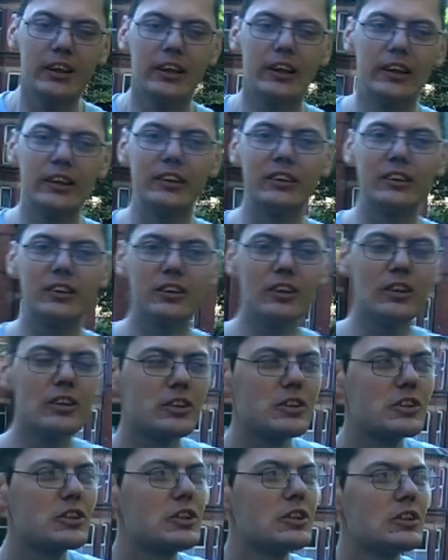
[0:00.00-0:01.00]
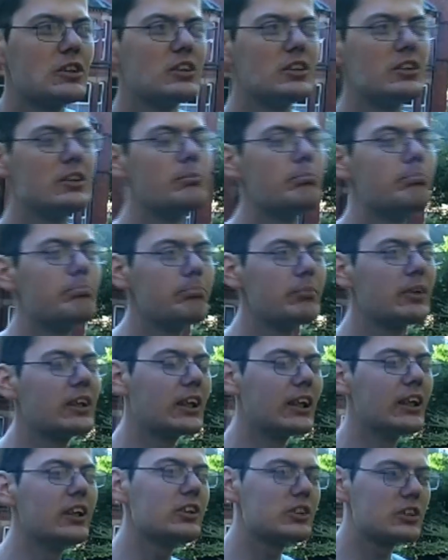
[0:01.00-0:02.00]
and not
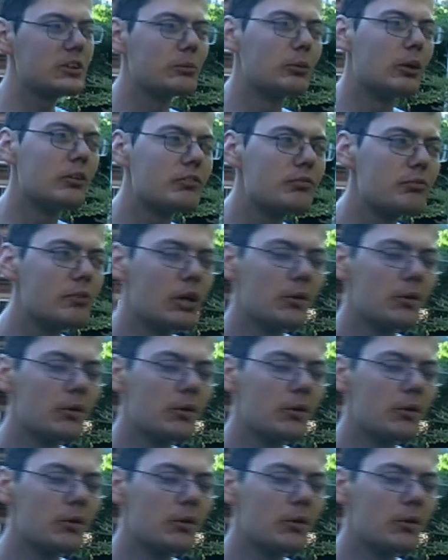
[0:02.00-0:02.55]
kill someone